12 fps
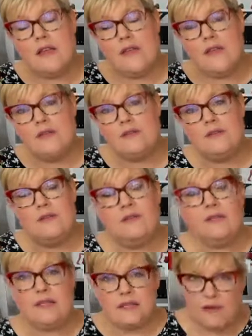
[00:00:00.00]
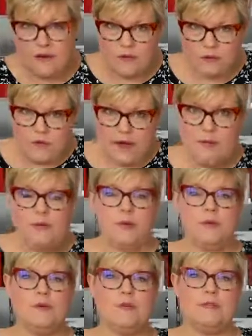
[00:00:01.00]
There's no need to ramp
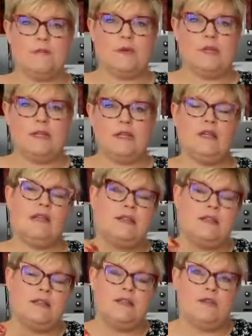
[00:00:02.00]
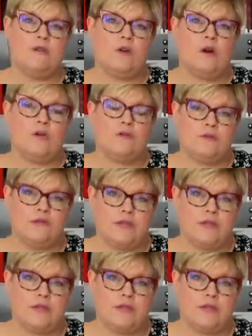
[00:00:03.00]
up your speed to go through